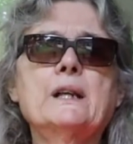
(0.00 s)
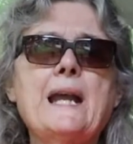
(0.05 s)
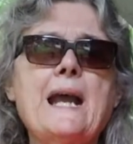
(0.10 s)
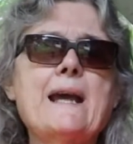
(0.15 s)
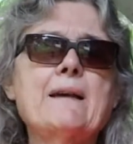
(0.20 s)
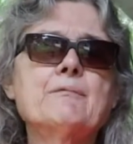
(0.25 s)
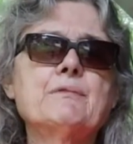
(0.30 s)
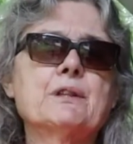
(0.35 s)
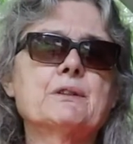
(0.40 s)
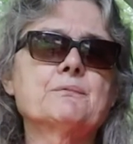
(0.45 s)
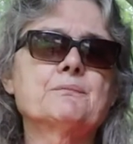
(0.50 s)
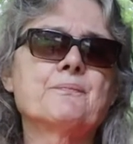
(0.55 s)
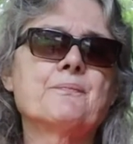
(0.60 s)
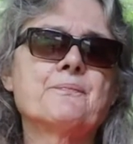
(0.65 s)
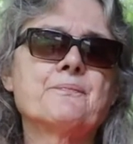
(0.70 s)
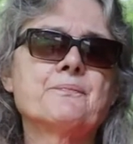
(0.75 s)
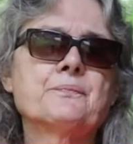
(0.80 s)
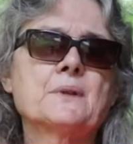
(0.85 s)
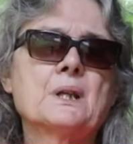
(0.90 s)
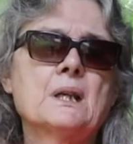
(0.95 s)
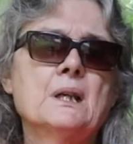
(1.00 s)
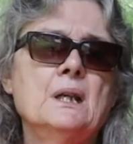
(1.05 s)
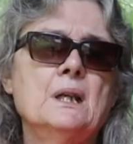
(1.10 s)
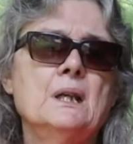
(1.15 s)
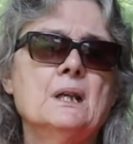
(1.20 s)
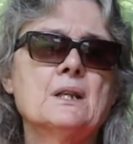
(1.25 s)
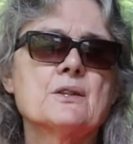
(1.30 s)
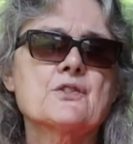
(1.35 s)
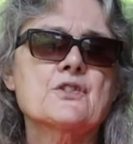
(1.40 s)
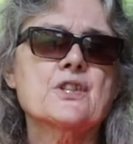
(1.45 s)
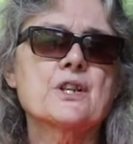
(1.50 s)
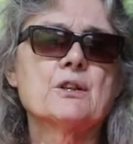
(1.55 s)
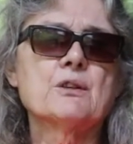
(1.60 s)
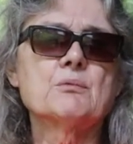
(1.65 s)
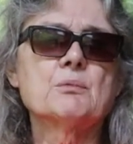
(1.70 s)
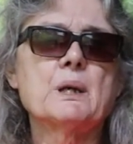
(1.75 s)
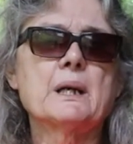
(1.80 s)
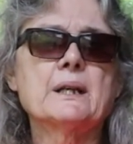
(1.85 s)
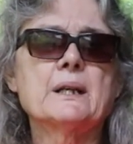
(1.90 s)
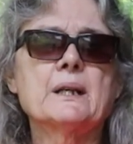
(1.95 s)
have you.
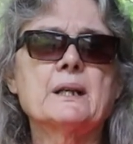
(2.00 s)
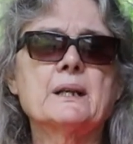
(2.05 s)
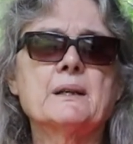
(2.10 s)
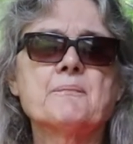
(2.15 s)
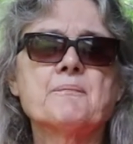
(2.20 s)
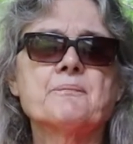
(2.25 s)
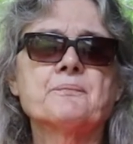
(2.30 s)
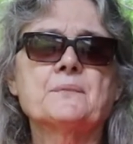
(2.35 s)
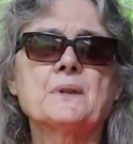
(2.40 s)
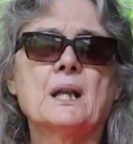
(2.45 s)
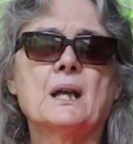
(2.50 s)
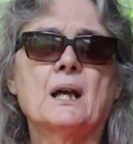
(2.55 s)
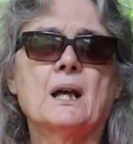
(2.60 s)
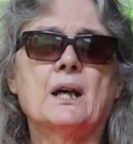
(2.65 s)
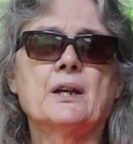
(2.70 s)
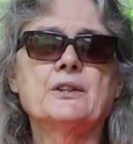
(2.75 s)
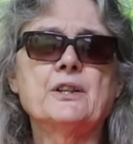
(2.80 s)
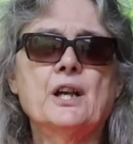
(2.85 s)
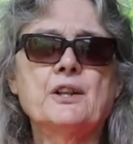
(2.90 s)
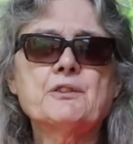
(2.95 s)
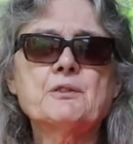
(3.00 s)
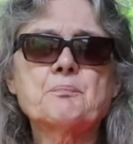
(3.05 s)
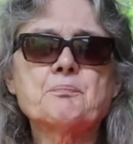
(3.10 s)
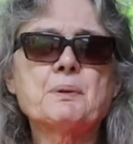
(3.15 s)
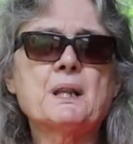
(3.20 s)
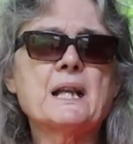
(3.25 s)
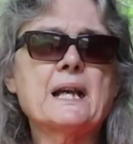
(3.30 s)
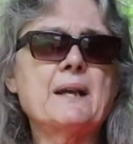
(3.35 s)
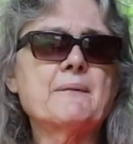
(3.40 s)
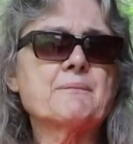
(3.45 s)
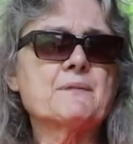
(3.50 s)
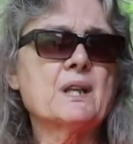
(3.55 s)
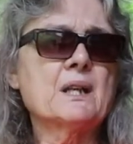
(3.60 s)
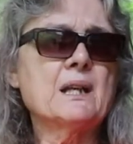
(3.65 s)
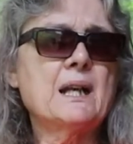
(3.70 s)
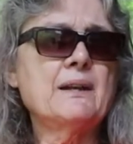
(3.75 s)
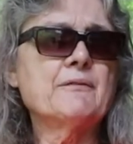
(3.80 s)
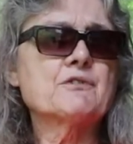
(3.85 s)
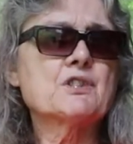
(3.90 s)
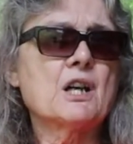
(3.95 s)
So another plant that
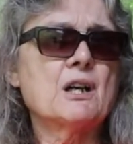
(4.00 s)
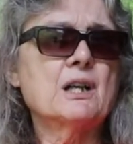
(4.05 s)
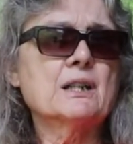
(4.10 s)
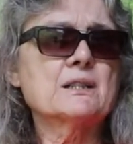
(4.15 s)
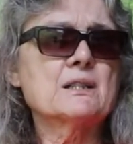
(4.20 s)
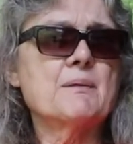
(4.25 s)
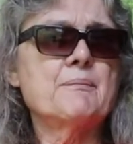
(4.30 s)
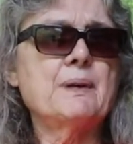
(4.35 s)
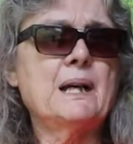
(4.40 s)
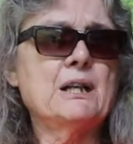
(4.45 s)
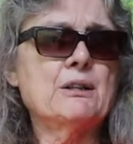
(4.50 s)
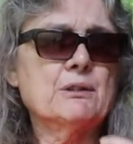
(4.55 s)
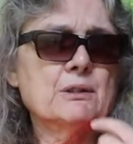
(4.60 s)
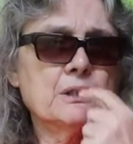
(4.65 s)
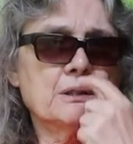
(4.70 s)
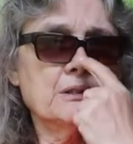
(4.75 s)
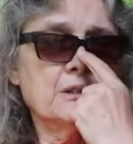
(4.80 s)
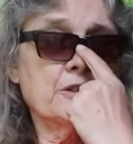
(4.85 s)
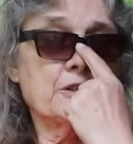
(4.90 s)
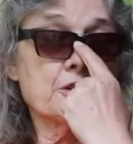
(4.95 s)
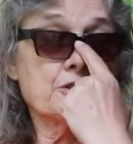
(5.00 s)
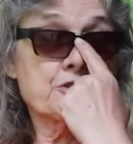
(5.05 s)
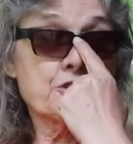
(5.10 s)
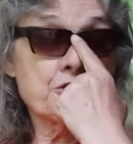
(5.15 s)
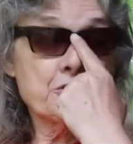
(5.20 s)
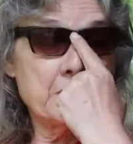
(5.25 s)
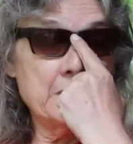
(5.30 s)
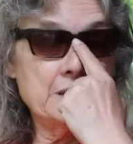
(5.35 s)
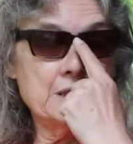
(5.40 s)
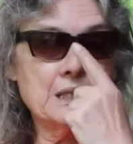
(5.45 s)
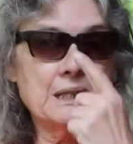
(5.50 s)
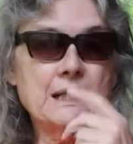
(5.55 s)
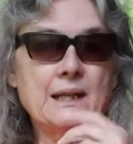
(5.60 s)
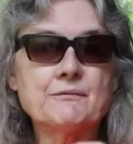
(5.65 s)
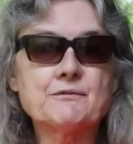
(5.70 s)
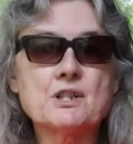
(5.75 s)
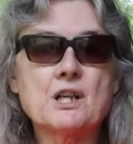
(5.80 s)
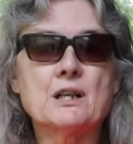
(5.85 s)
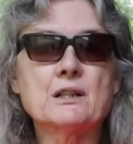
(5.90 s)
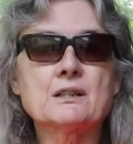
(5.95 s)
I've talked about, another tree that
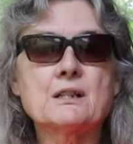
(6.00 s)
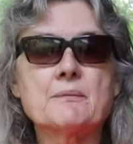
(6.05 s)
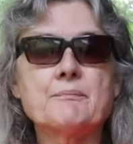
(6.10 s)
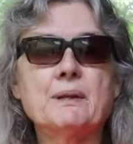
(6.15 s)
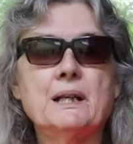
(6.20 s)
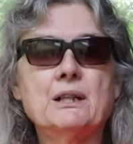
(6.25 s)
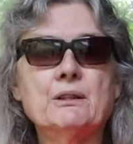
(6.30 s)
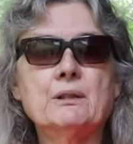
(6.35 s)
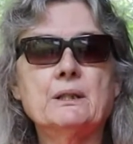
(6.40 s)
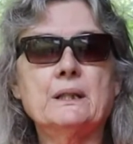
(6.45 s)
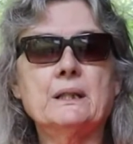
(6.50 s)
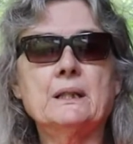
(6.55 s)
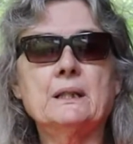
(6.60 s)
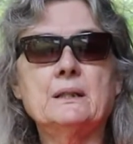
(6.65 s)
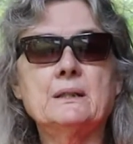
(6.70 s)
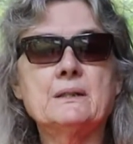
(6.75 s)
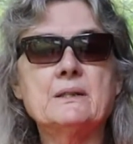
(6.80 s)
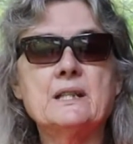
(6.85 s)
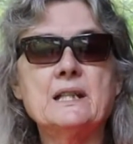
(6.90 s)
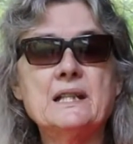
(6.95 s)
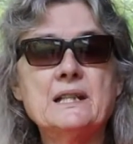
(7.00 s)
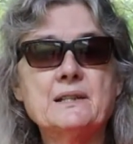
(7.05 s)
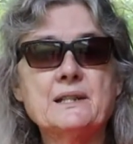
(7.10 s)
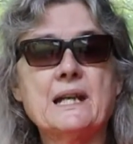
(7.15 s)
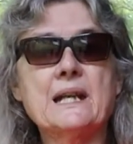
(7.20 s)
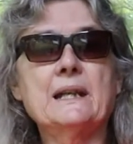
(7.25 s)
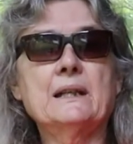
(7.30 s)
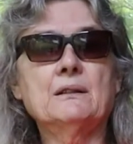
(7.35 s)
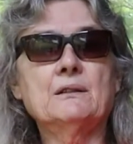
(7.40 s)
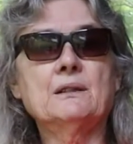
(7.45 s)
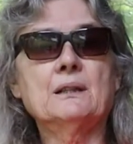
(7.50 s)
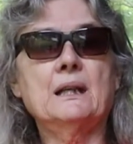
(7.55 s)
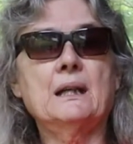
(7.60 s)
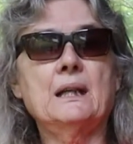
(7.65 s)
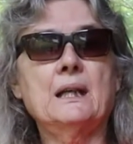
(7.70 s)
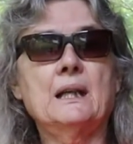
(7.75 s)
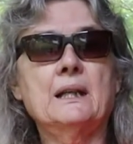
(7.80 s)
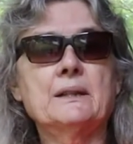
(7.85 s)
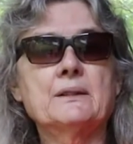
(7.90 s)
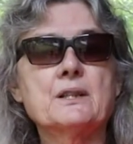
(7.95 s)
I've talked about in detail
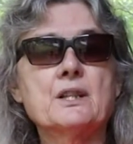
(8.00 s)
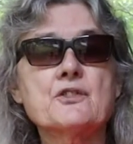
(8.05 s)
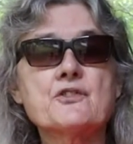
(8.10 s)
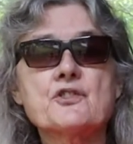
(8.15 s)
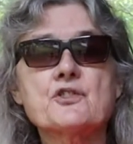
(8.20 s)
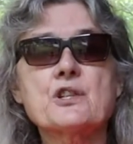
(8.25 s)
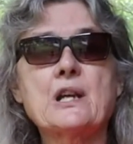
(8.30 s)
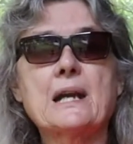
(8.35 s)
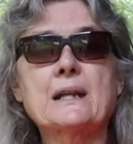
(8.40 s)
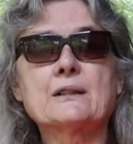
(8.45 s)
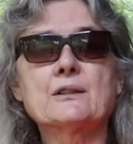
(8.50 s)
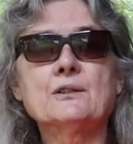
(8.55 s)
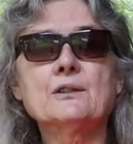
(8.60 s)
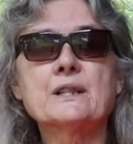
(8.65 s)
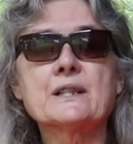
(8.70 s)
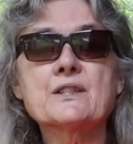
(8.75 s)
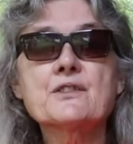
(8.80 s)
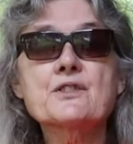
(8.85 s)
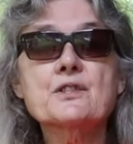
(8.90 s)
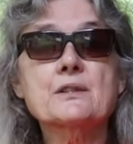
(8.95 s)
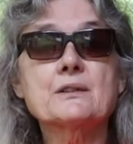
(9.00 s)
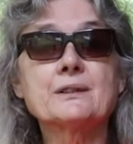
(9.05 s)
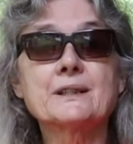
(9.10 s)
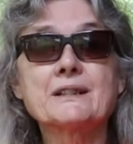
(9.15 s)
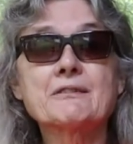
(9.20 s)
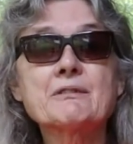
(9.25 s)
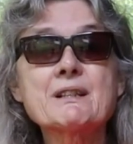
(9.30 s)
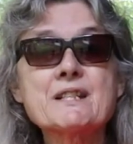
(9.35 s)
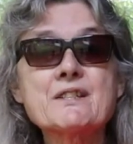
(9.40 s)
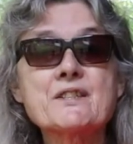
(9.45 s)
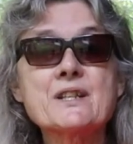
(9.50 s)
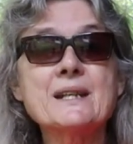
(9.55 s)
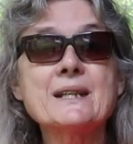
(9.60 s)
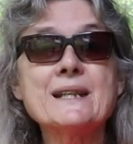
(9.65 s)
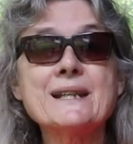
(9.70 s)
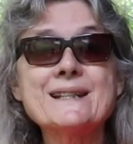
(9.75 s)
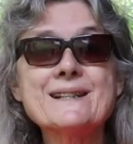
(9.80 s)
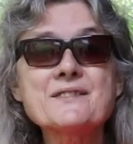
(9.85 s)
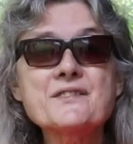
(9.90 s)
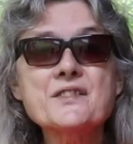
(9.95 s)
on this channel, is
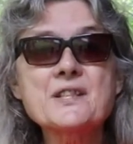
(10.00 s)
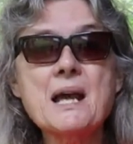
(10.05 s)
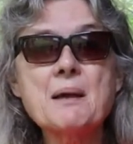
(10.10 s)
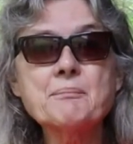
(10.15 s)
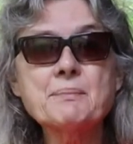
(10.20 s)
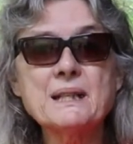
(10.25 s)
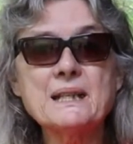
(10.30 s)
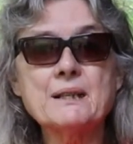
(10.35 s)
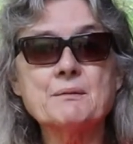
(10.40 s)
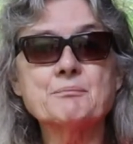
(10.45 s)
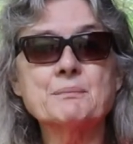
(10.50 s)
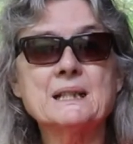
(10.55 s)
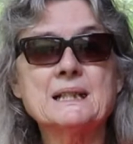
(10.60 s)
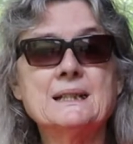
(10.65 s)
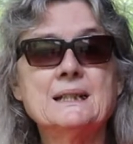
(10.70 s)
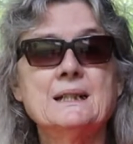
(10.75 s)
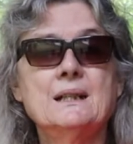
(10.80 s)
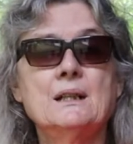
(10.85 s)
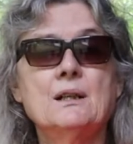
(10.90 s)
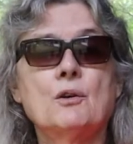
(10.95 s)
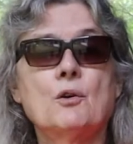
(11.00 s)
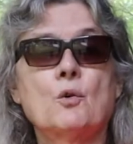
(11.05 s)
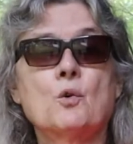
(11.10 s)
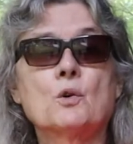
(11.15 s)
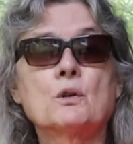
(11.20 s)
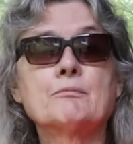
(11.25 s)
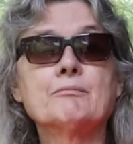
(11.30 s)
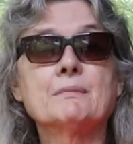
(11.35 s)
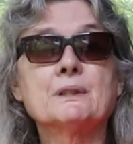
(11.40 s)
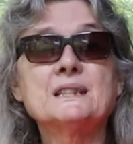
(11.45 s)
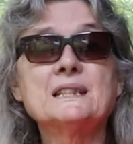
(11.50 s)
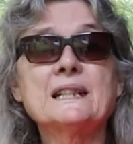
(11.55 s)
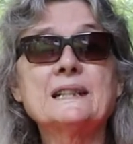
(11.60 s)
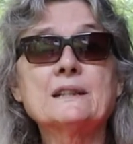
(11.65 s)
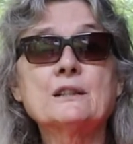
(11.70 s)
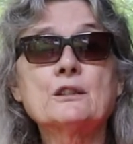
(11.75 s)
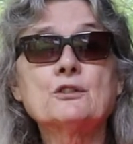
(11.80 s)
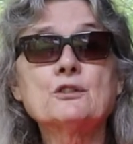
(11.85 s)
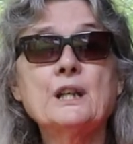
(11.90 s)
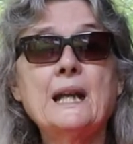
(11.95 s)
Gliricidia sepium, or
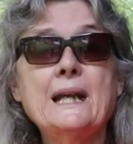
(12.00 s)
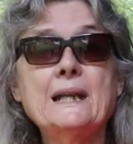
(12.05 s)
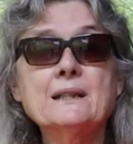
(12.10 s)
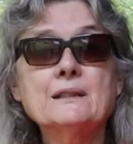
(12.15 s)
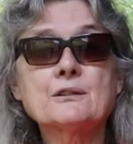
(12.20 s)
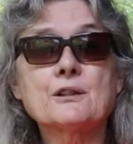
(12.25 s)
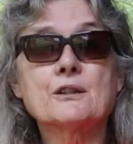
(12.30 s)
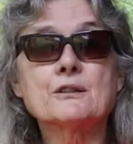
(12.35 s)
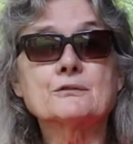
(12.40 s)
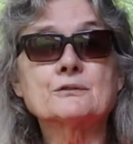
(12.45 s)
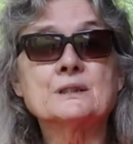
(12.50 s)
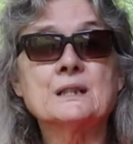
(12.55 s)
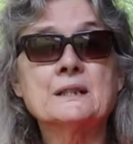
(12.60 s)
Madero Negro.